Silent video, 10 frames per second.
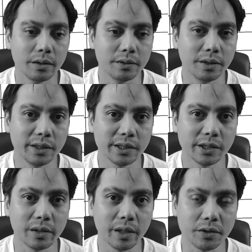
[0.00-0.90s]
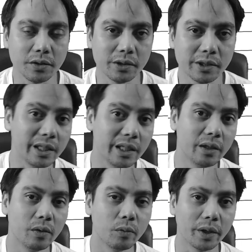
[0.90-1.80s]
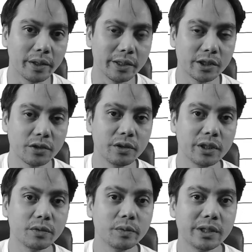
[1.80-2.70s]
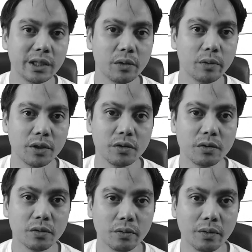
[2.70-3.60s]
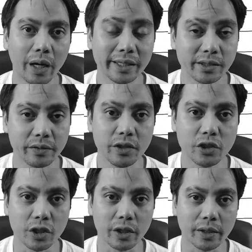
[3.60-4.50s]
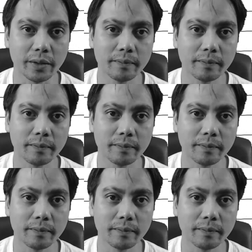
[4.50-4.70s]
This is to let you see what students would see when you do a screen share.